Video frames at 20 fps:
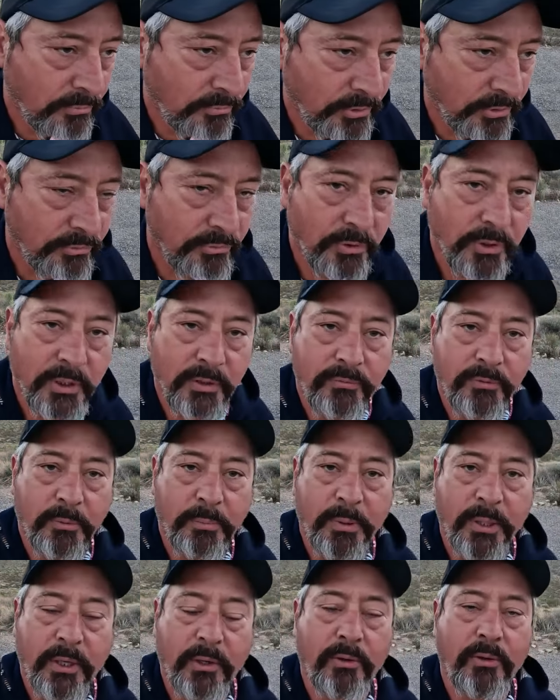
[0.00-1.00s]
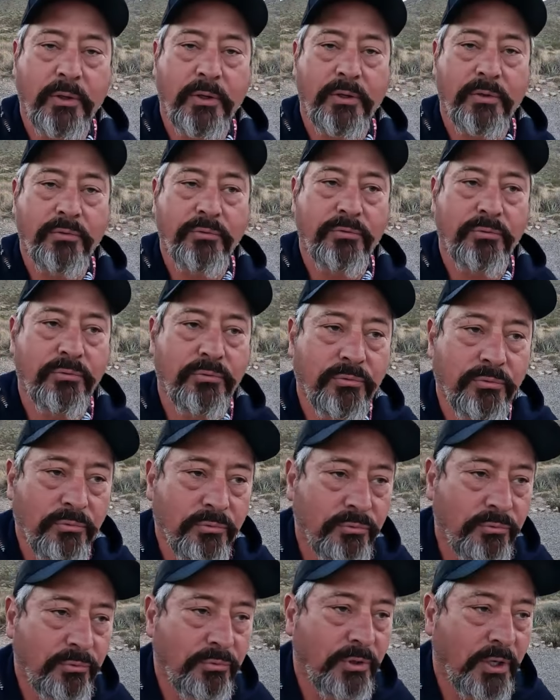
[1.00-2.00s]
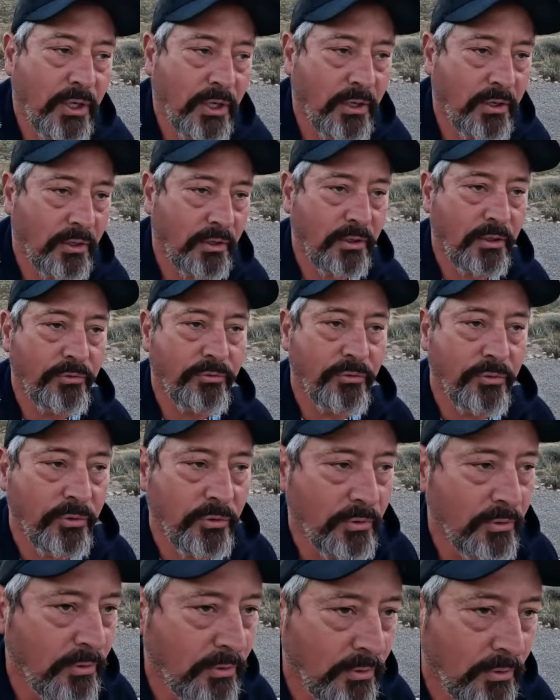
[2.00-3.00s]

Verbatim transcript: just enough to power his air conditioner.